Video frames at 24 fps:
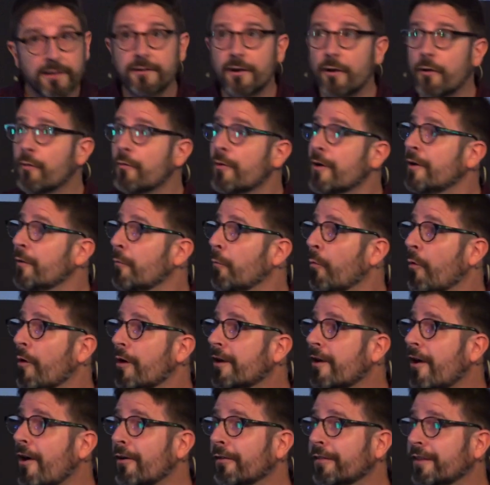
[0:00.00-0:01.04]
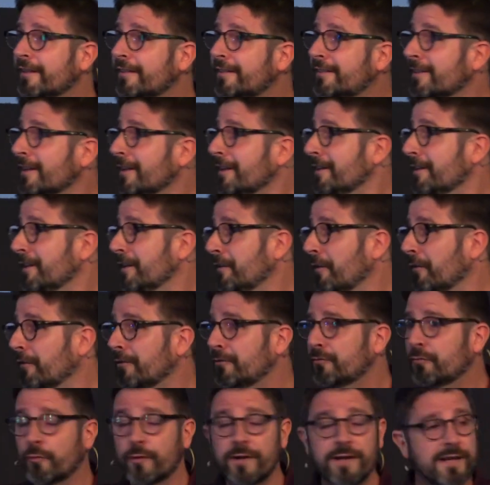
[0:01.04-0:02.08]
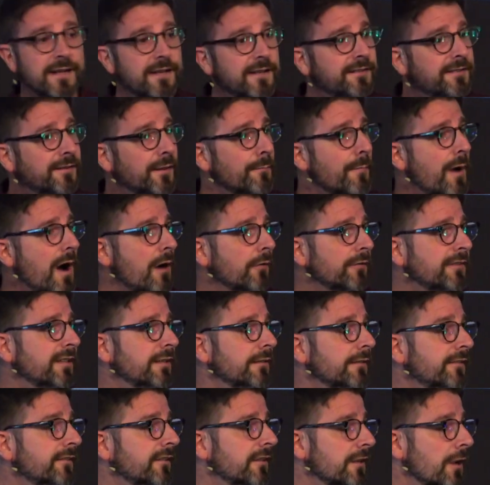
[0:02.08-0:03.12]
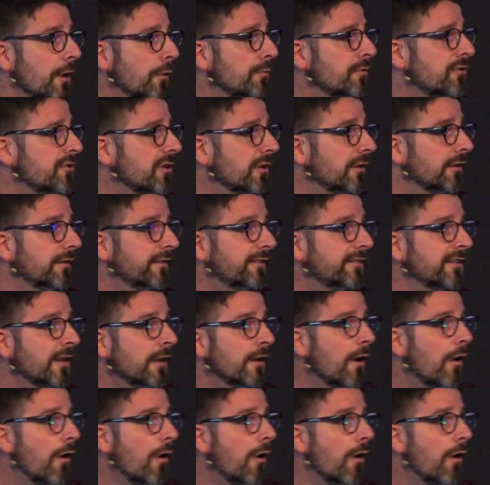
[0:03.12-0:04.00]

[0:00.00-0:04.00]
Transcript: know what all this, you know, the trees, the mountains, the oceans,